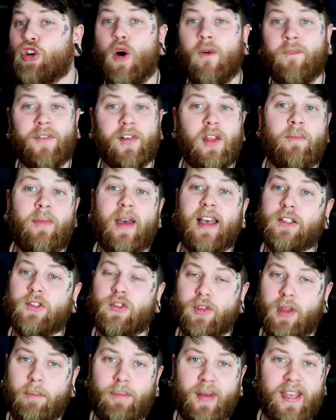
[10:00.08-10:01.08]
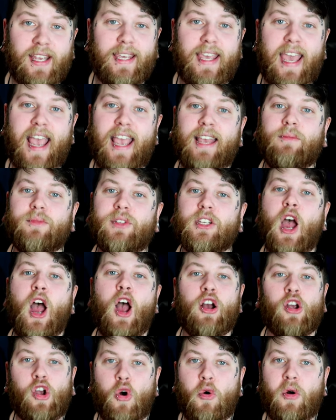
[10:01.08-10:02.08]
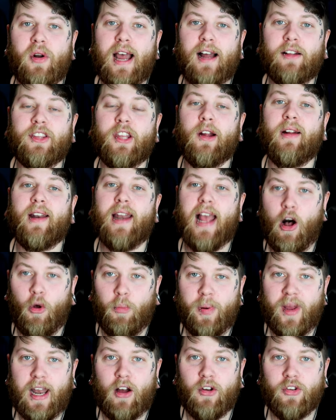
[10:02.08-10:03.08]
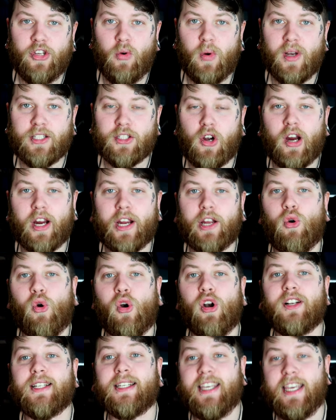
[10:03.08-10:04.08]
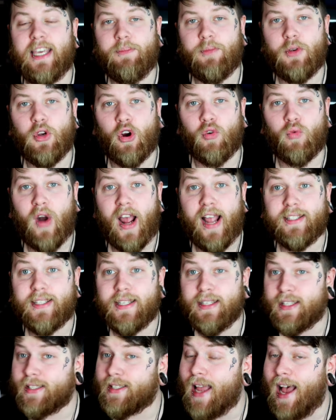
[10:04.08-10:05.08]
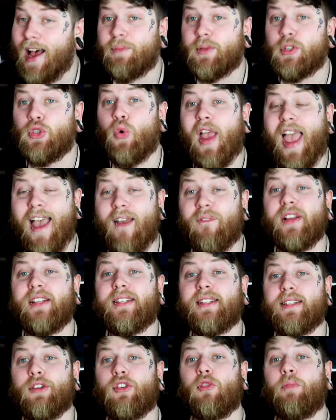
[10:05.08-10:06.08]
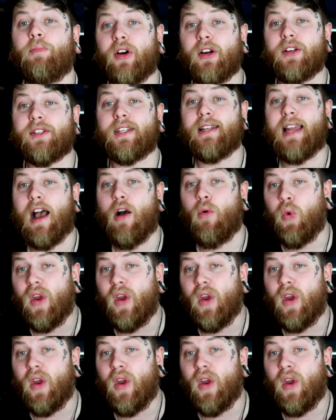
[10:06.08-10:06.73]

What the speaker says: hope for the best from the big games going out there and helping out US ARC in order to keep your rights. This is up to every single person now.